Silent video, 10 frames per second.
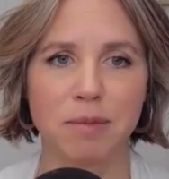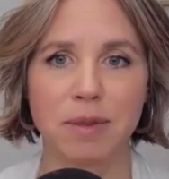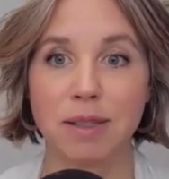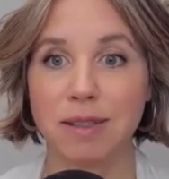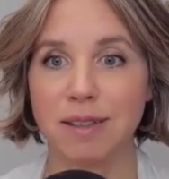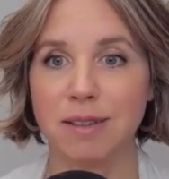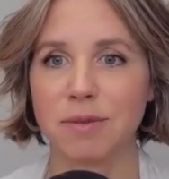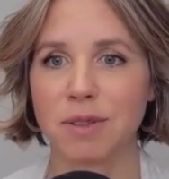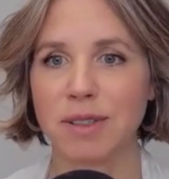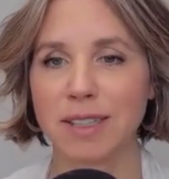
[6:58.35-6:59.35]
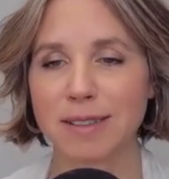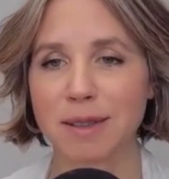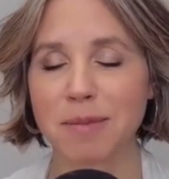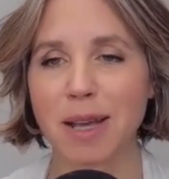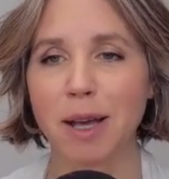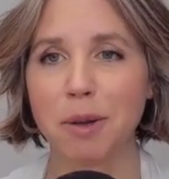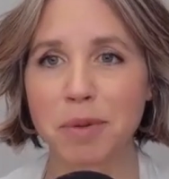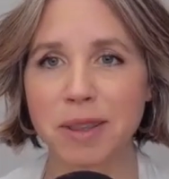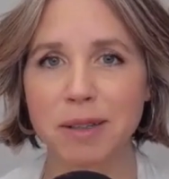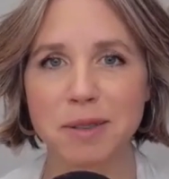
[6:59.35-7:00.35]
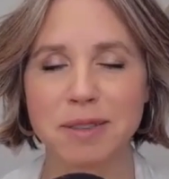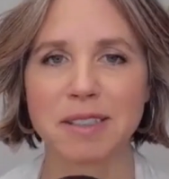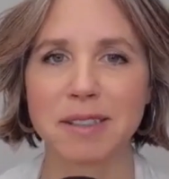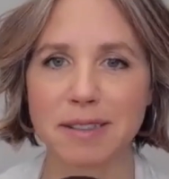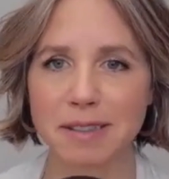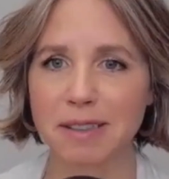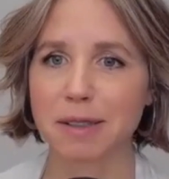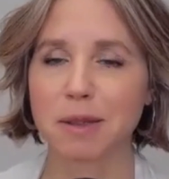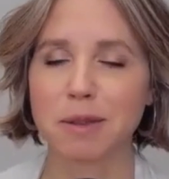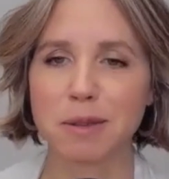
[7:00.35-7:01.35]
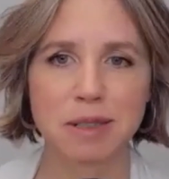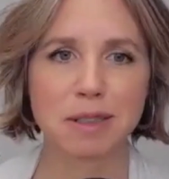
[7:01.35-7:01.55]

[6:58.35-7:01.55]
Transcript: um you know if you need some help with those dear listener go